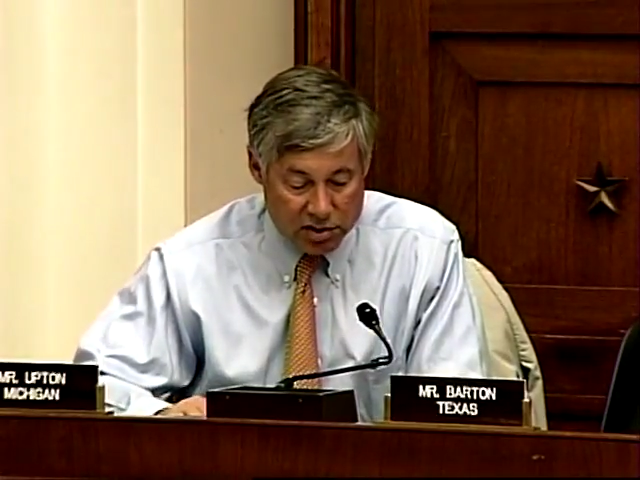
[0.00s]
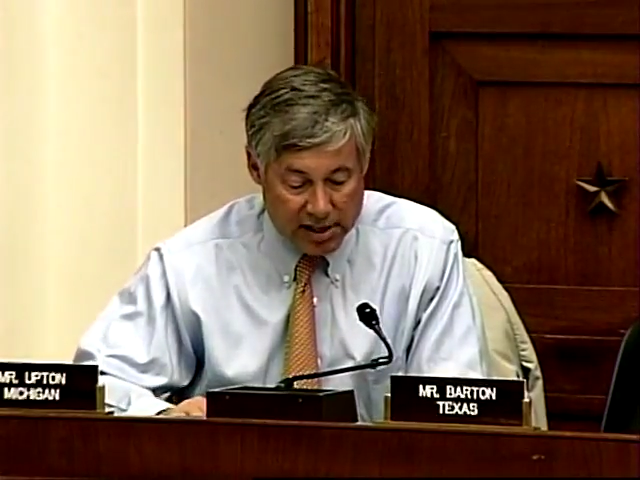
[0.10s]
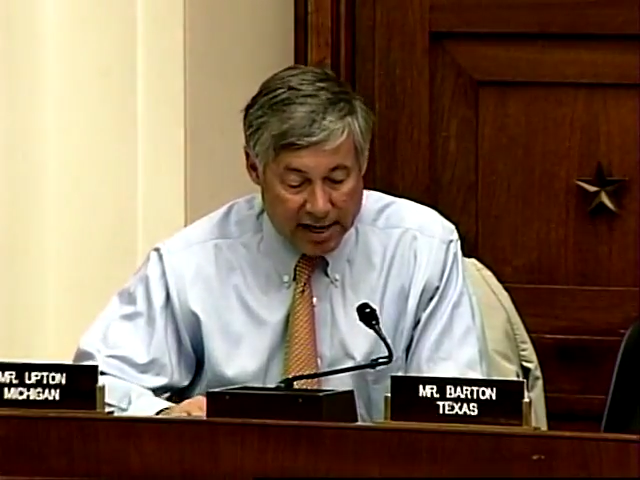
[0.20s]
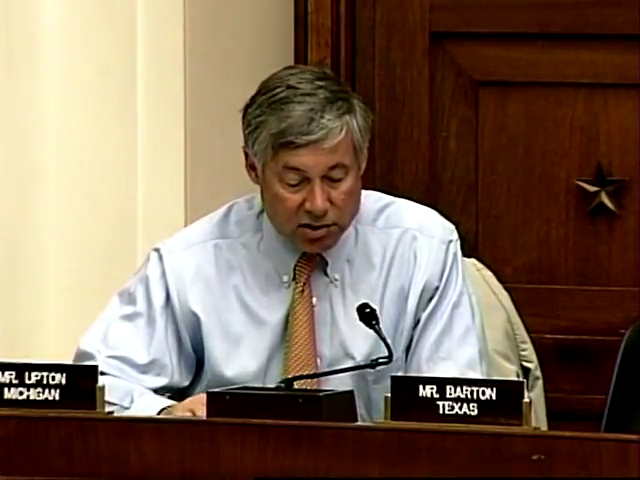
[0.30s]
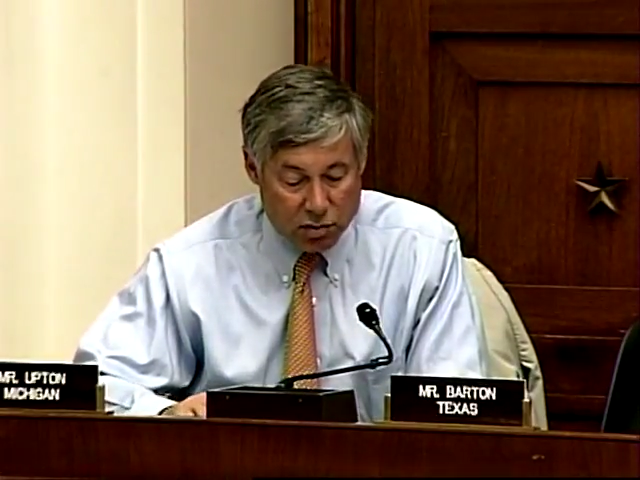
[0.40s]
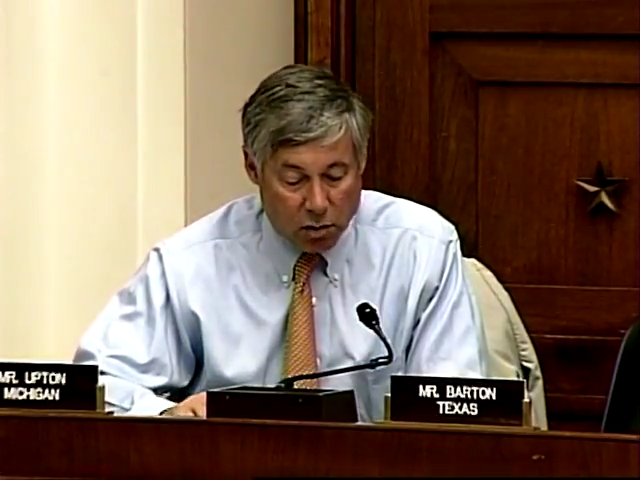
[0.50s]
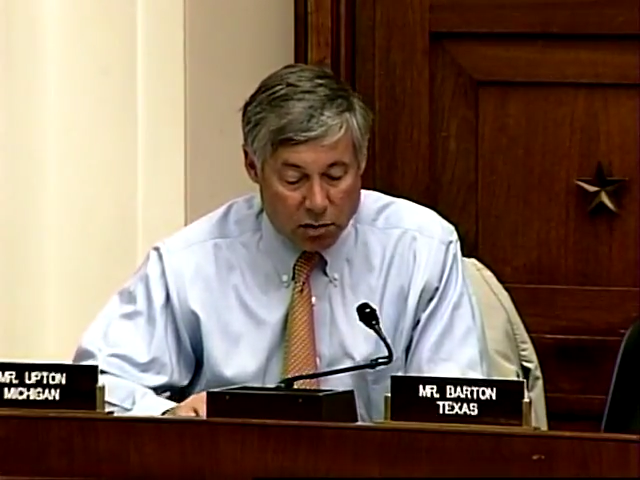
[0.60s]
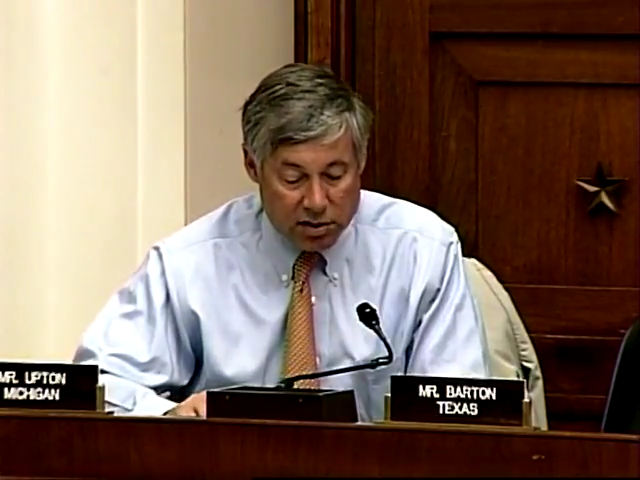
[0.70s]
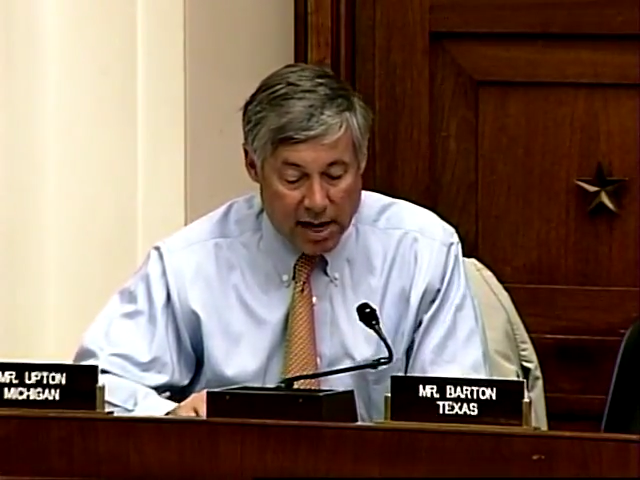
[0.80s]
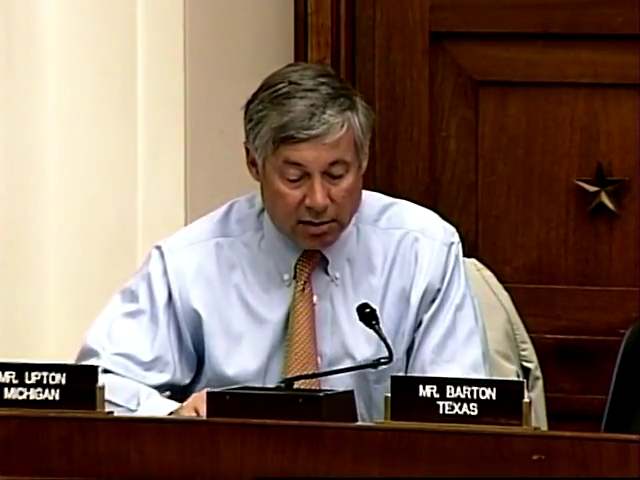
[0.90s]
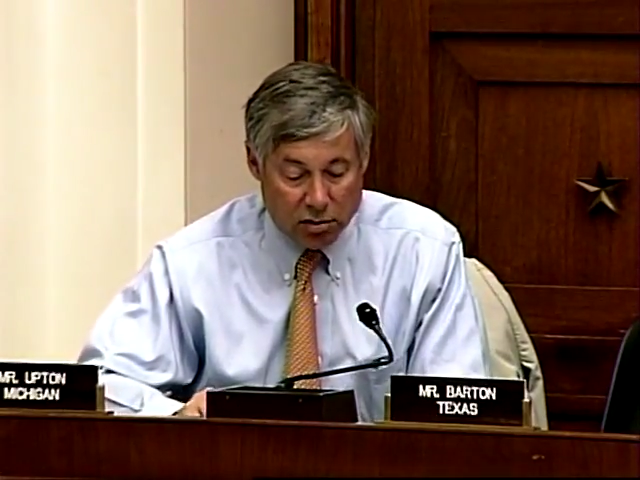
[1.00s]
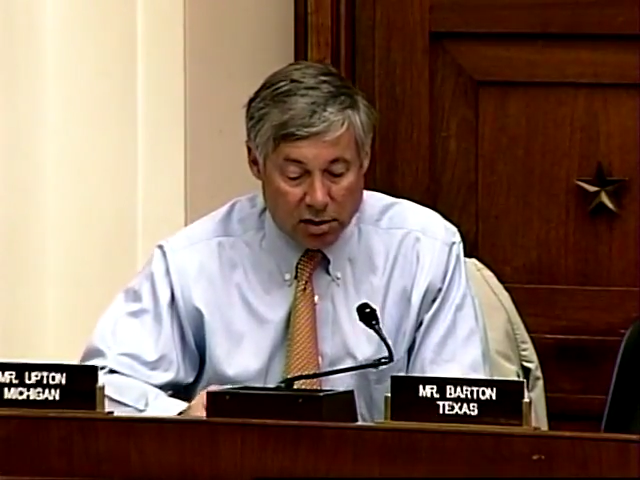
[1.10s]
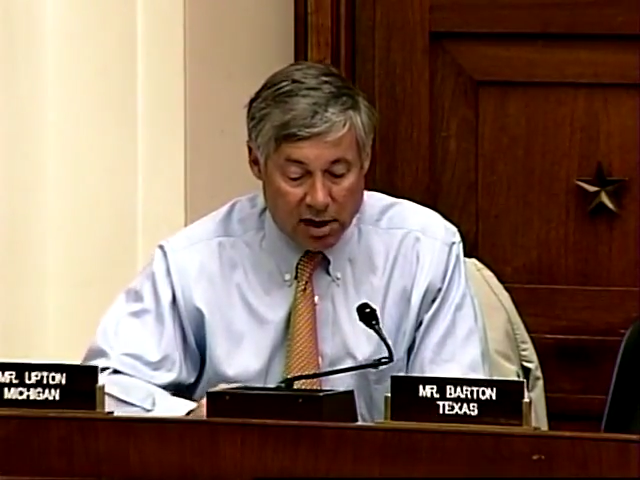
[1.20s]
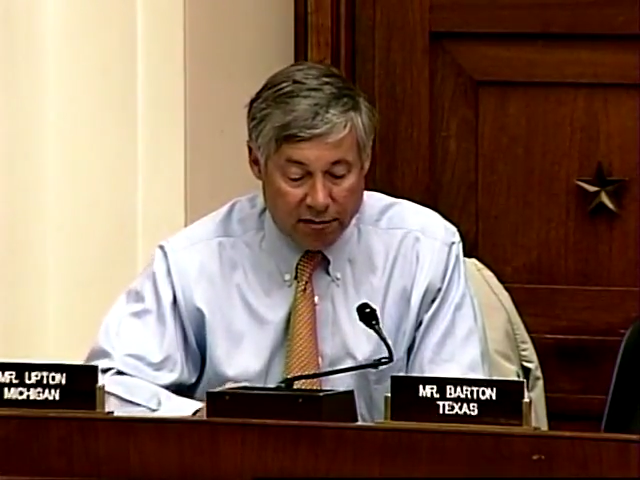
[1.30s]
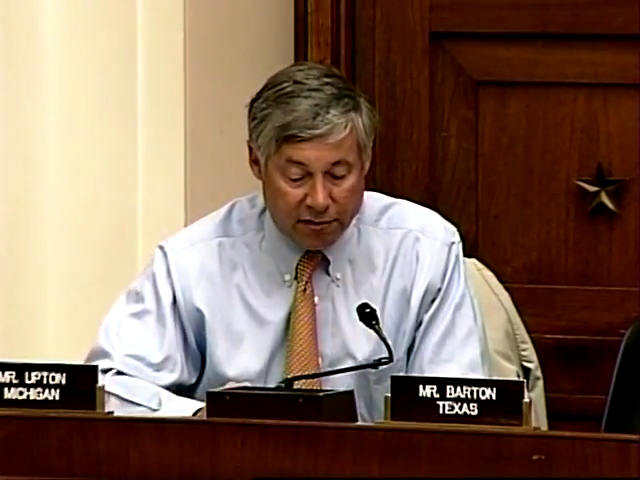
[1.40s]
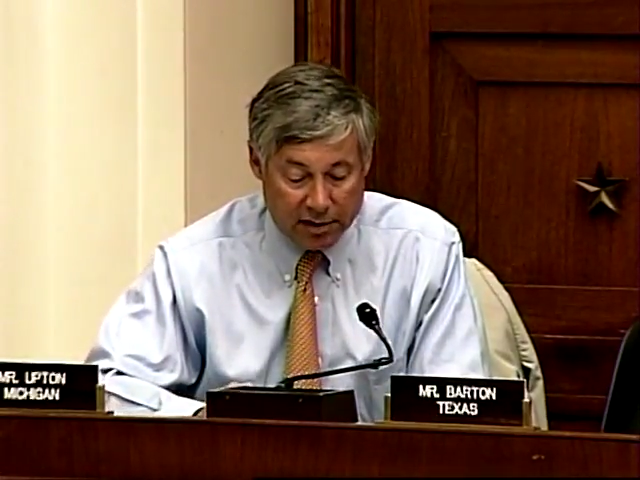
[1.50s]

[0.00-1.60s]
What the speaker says: the status quo is not good enough,